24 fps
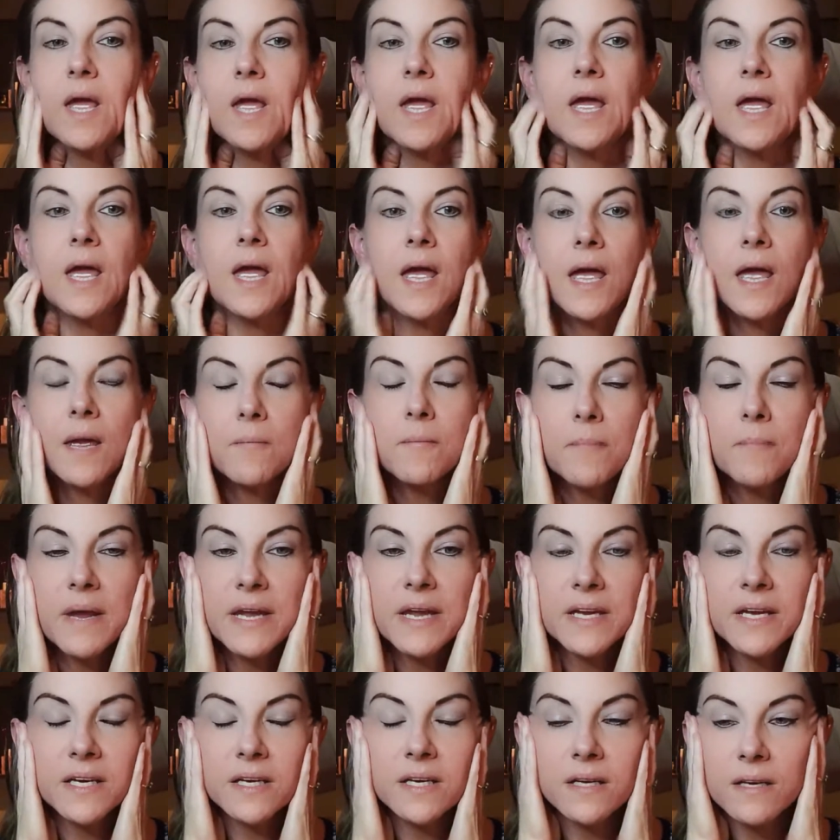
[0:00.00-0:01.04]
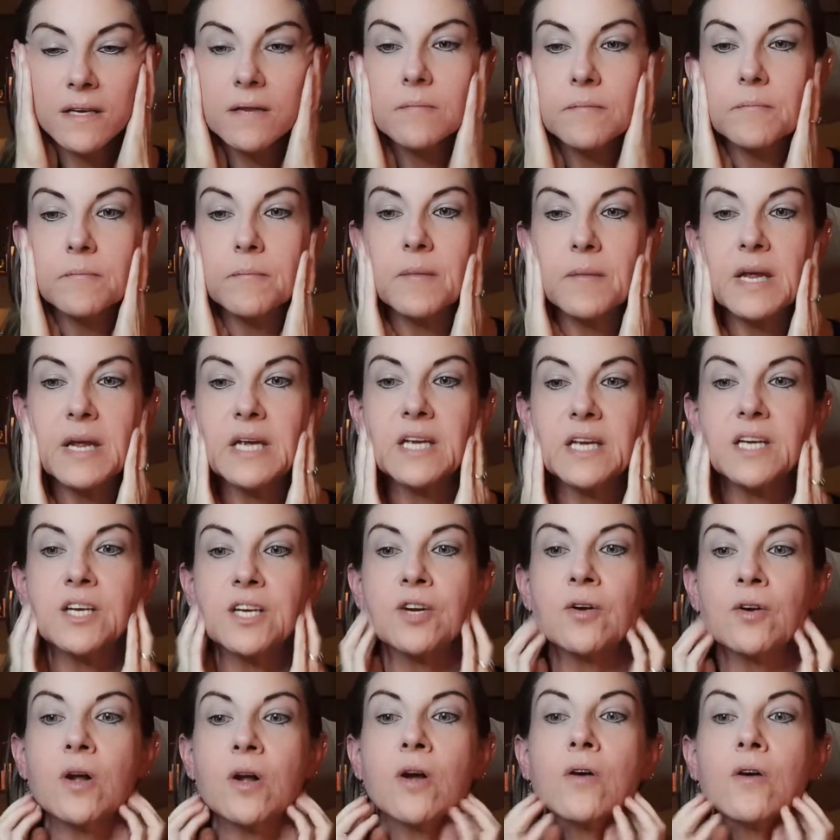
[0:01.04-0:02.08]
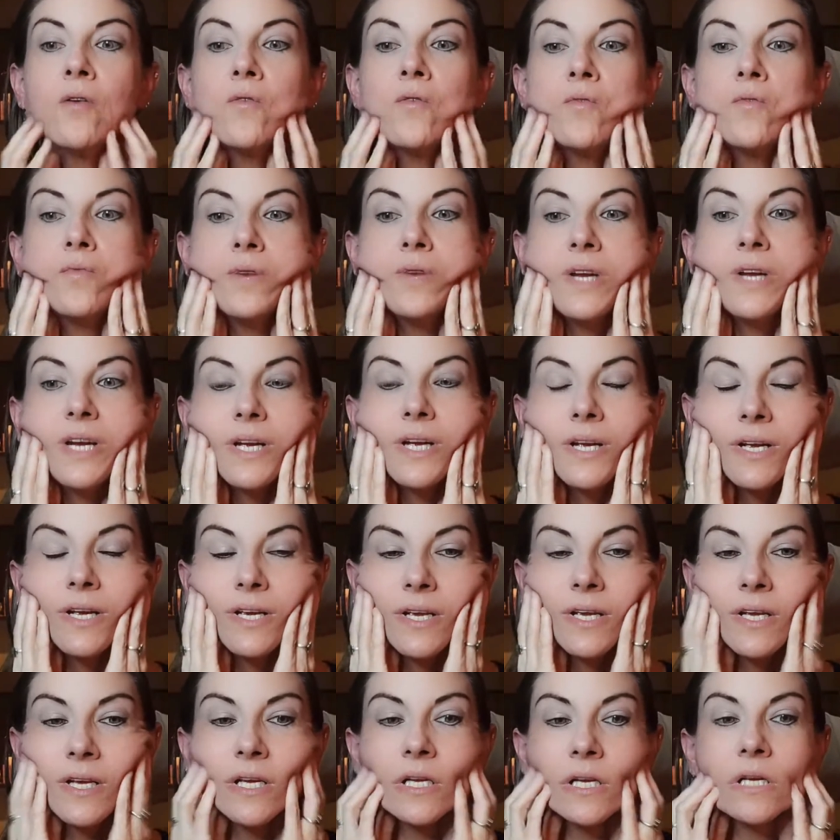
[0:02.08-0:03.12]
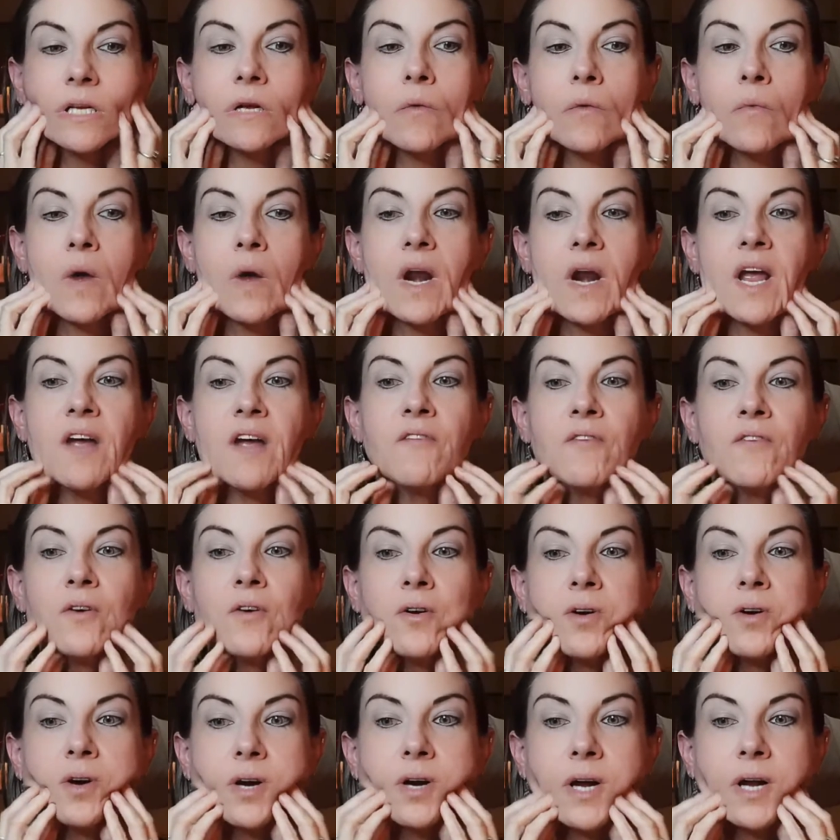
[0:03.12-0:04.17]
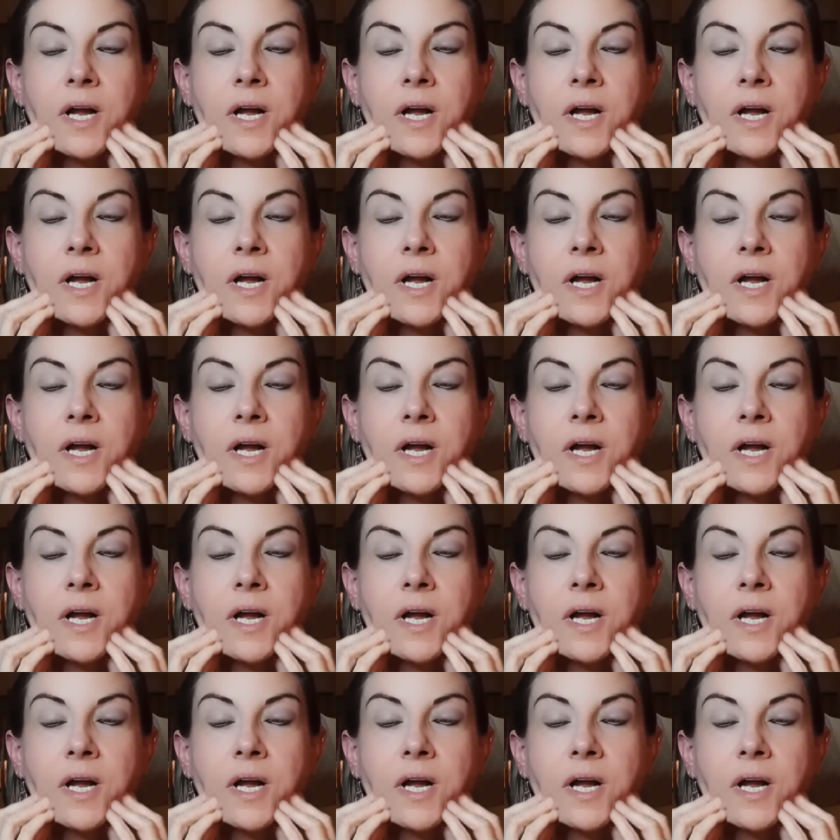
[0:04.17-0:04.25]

and make it your own, whatever